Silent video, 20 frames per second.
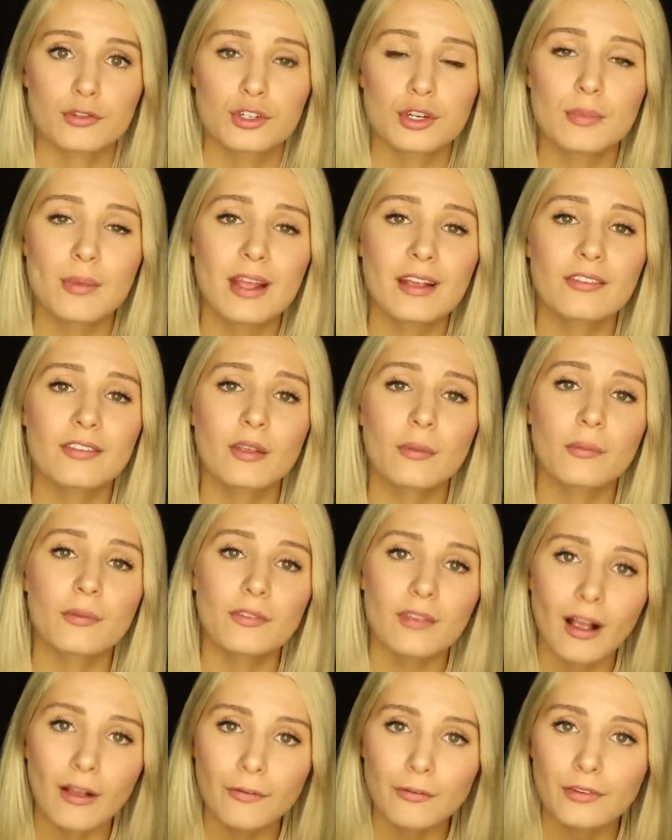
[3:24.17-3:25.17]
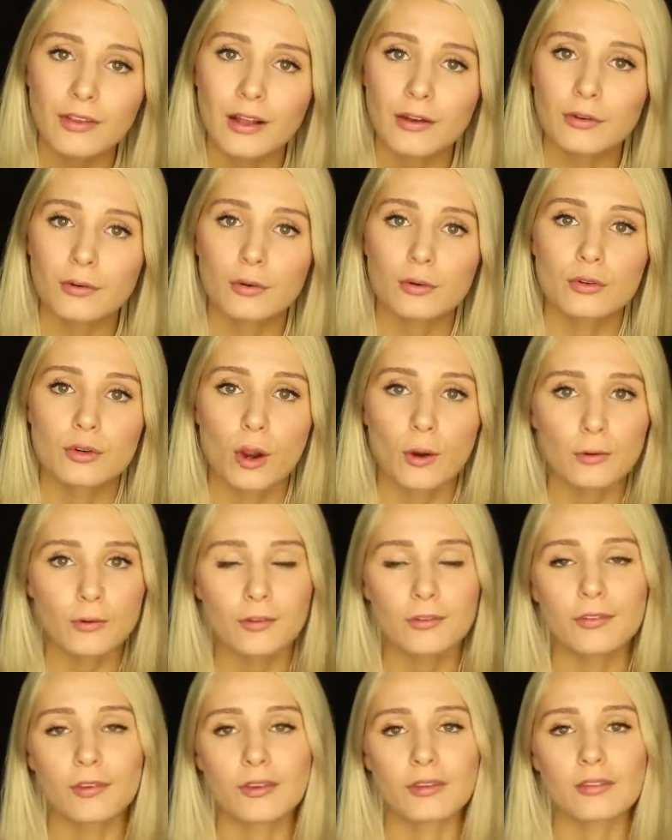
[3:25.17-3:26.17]
She makes them self-centered,
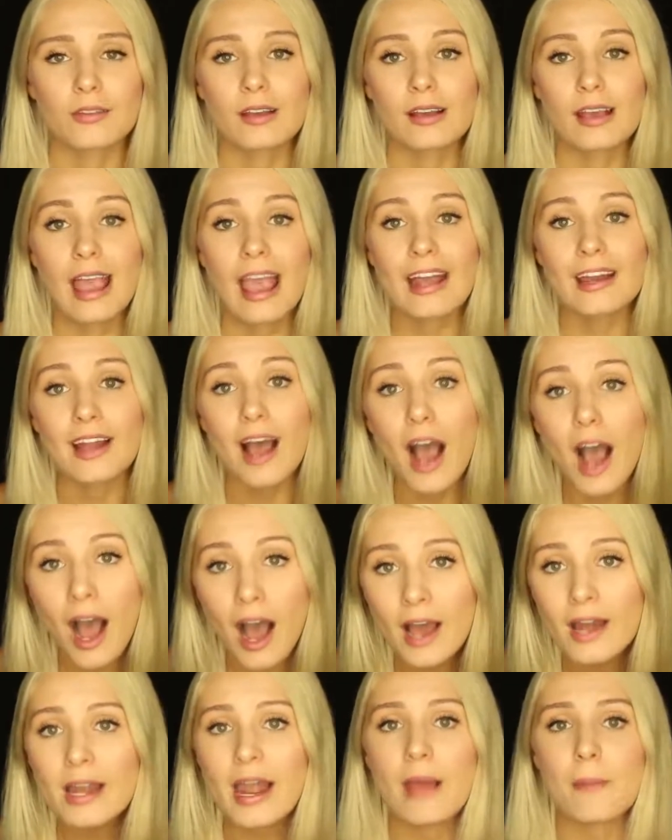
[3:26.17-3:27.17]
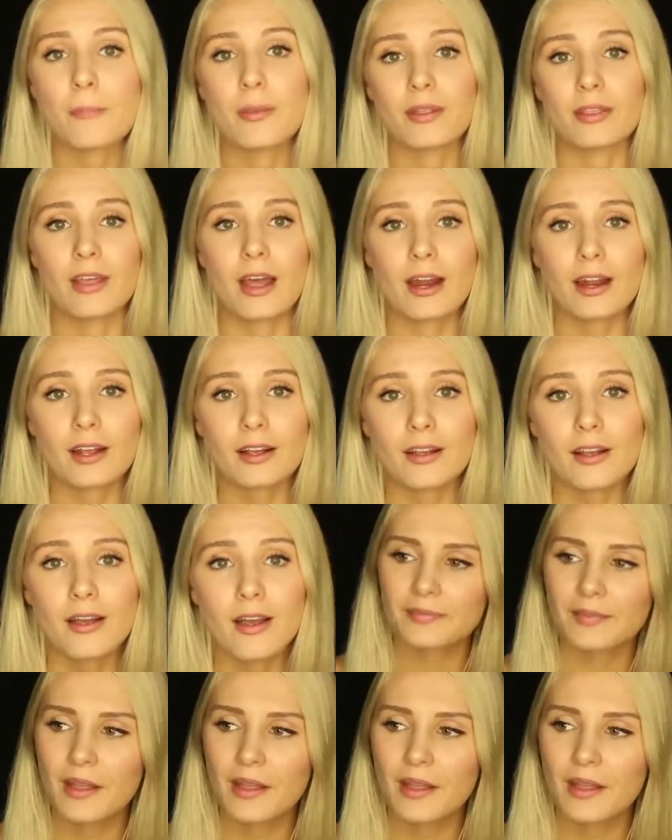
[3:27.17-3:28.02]
narcissistic, and unempathetic.